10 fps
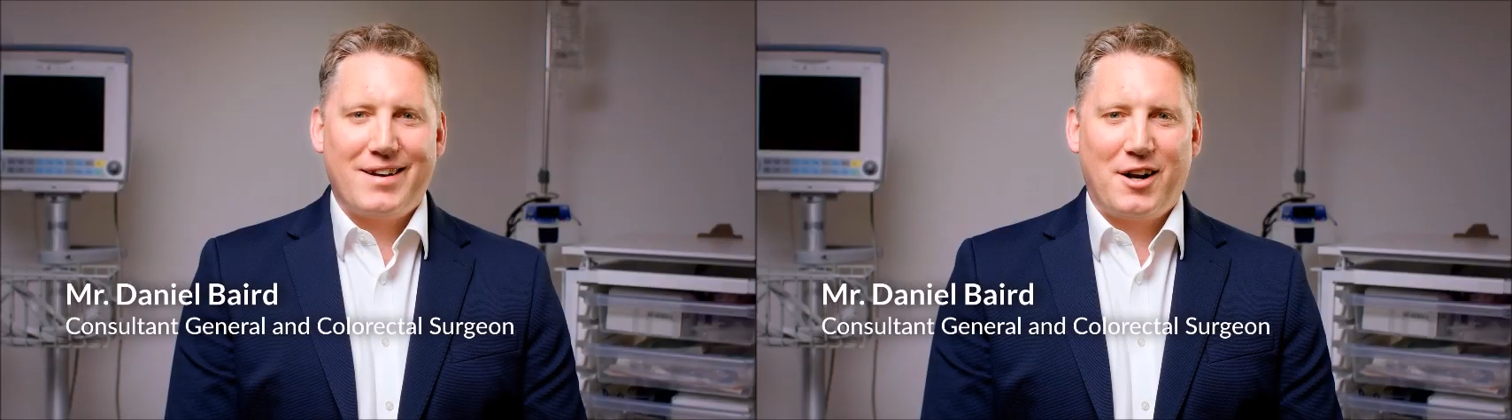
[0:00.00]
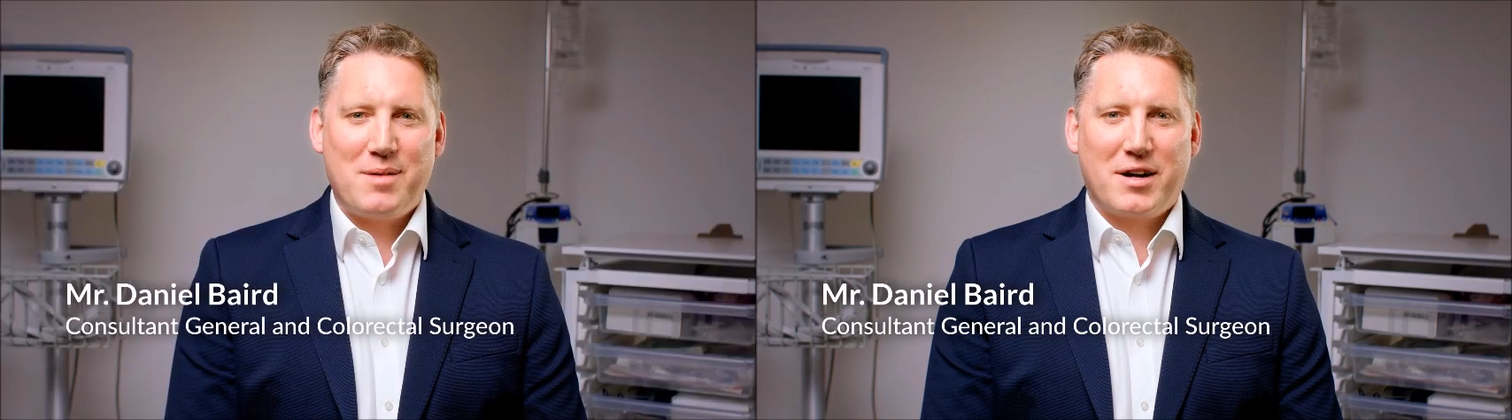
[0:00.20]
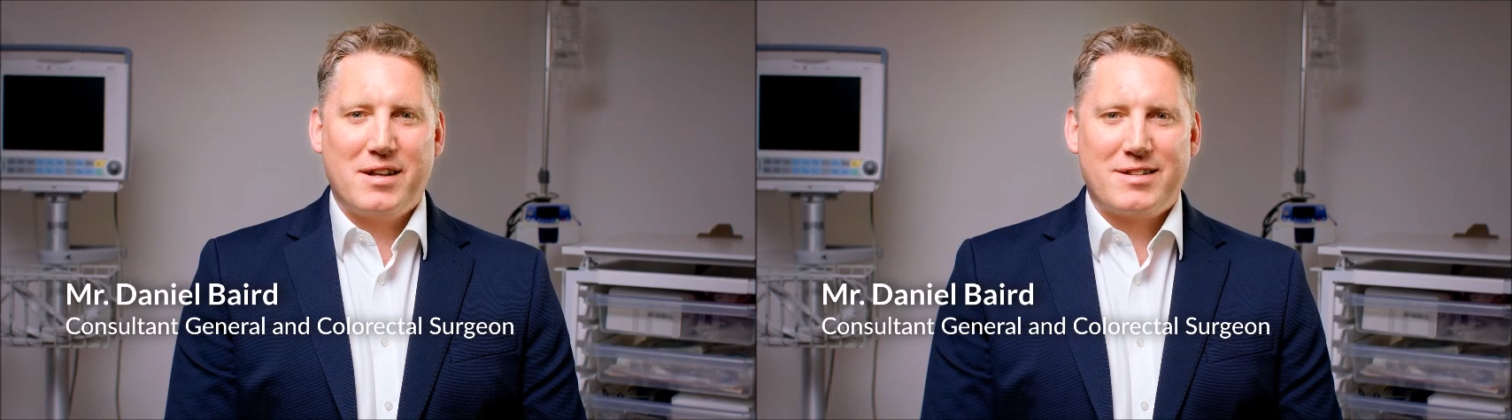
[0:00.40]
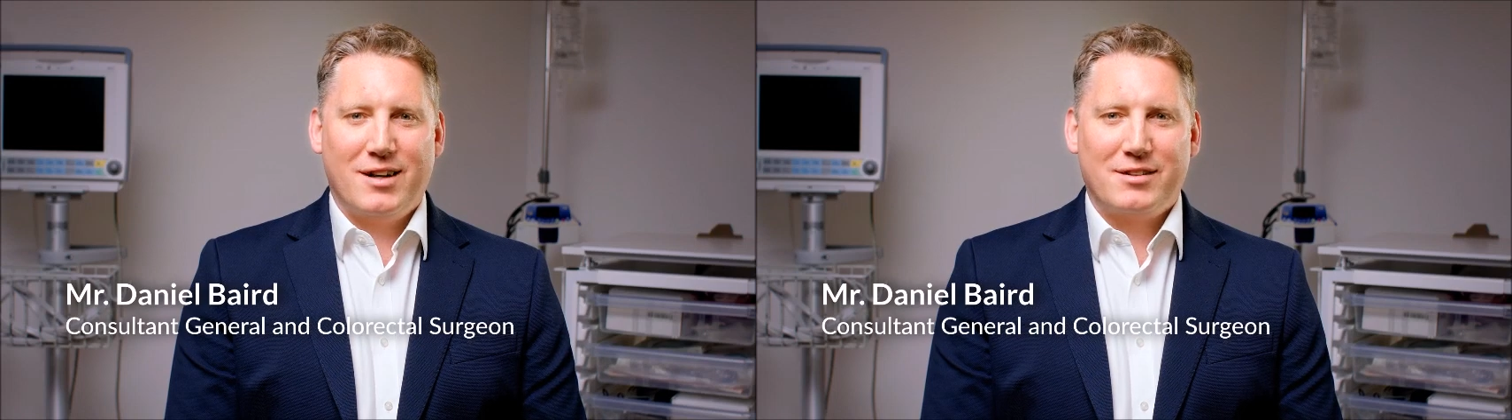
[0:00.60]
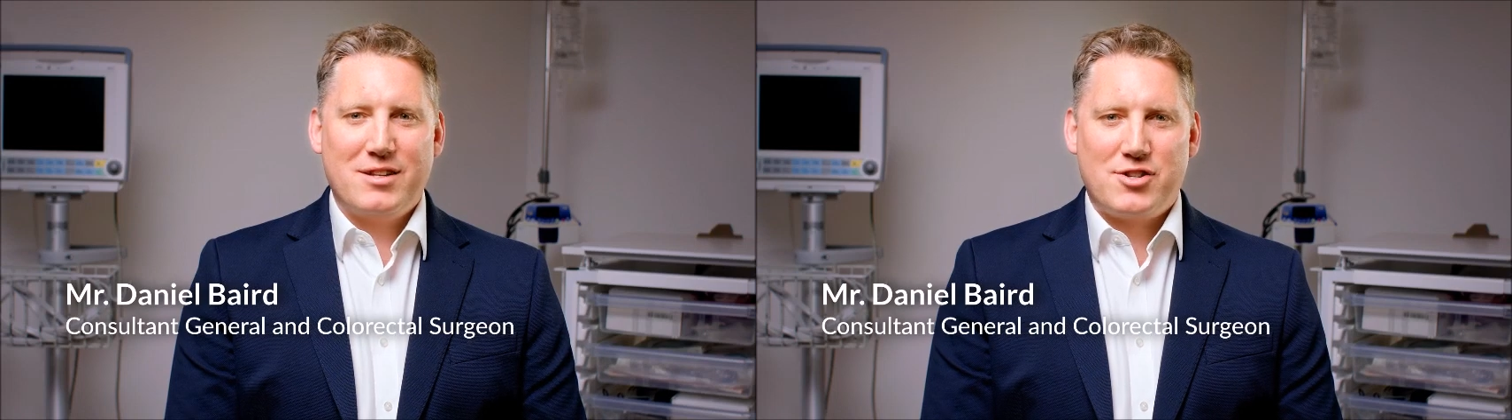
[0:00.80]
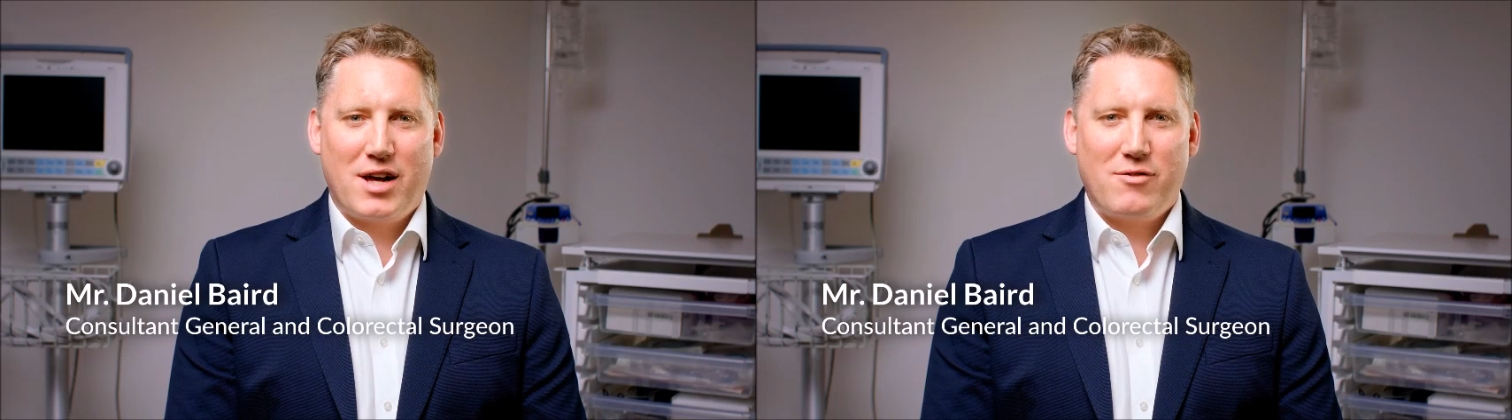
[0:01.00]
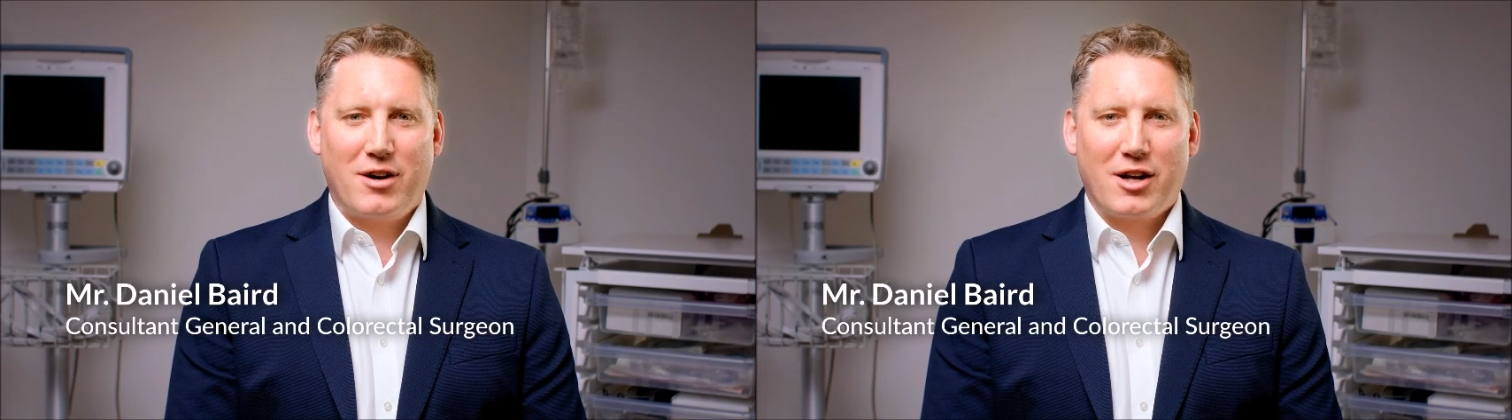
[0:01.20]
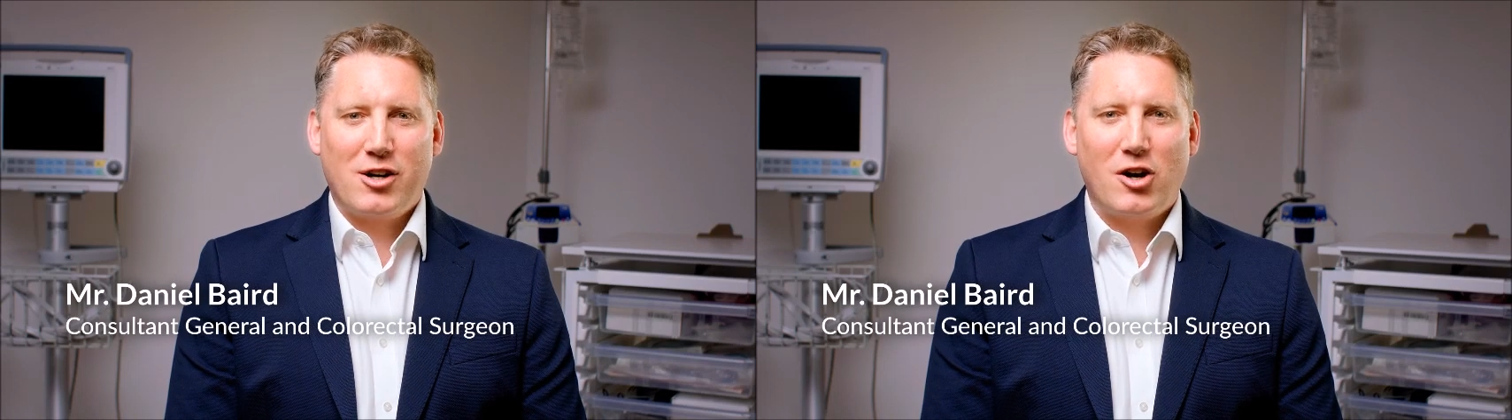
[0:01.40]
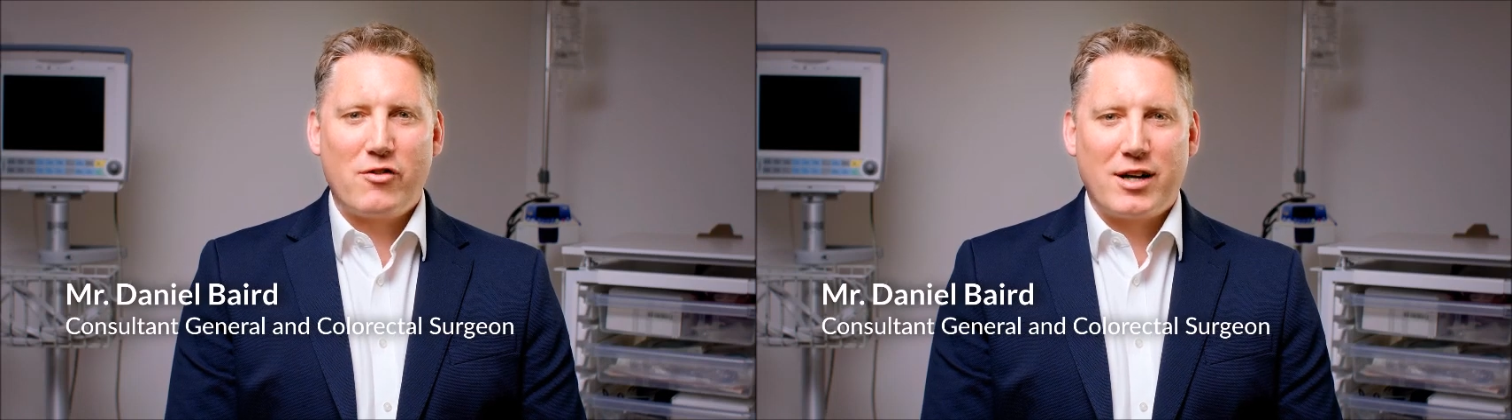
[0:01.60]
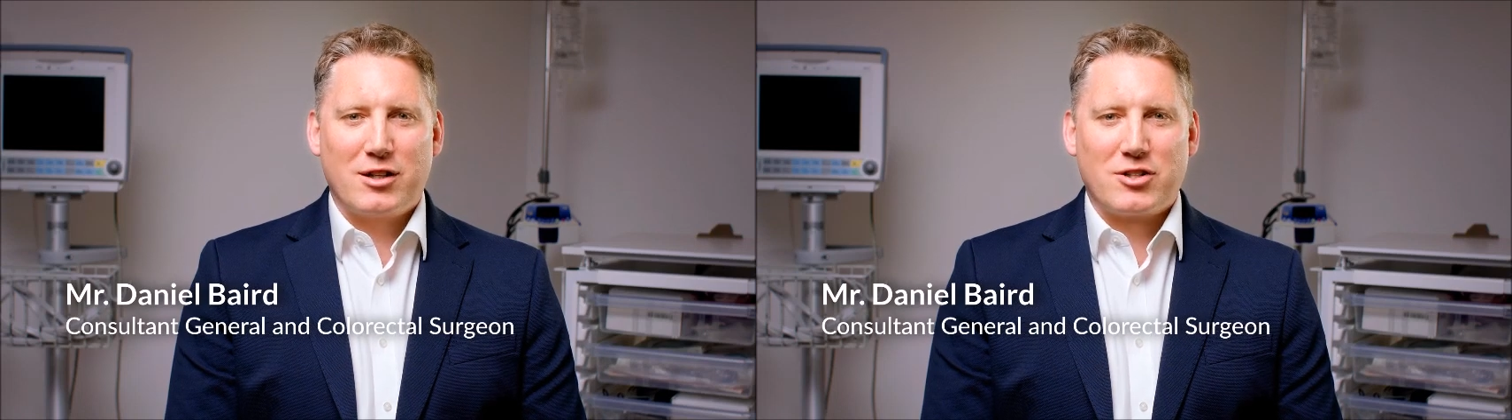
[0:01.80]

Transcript: and I'm a consultant general and colorectal